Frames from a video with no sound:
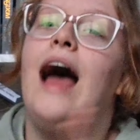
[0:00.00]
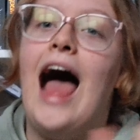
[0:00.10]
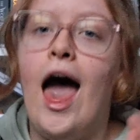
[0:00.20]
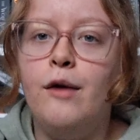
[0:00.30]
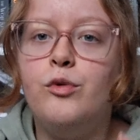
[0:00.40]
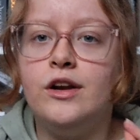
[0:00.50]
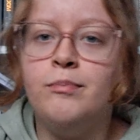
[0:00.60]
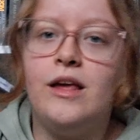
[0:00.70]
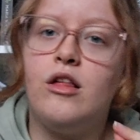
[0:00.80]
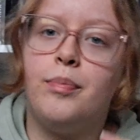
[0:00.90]
I wouldn't
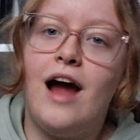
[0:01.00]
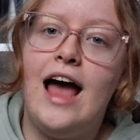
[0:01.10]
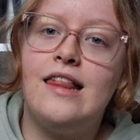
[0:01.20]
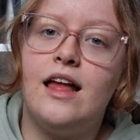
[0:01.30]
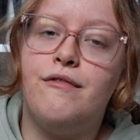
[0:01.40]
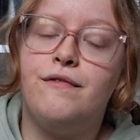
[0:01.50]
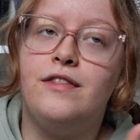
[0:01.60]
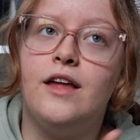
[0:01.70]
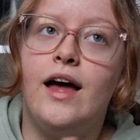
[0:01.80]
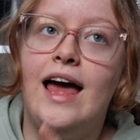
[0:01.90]
be surprised if
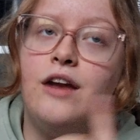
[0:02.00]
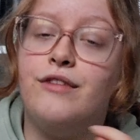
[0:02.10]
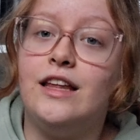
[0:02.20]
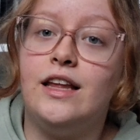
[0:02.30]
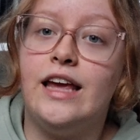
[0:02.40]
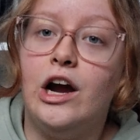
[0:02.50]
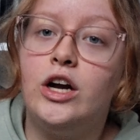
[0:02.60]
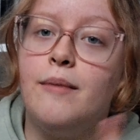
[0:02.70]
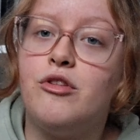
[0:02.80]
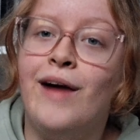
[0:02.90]
the end of the year
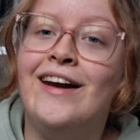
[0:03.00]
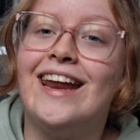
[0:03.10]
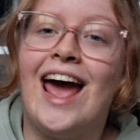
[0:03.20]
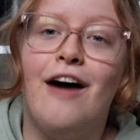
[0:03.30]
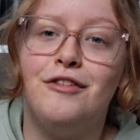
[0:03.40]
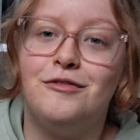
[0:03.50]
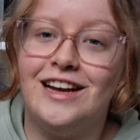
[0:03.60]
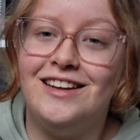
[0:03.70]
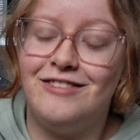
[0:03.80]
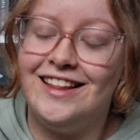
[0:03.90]
comes around and I haven't
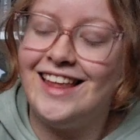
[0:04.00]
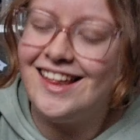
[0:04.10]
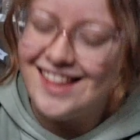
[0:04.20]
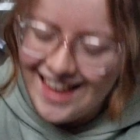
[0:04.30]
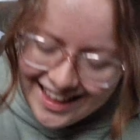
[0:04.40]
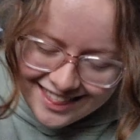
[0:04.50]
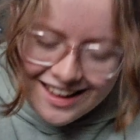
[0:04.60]
read this yet.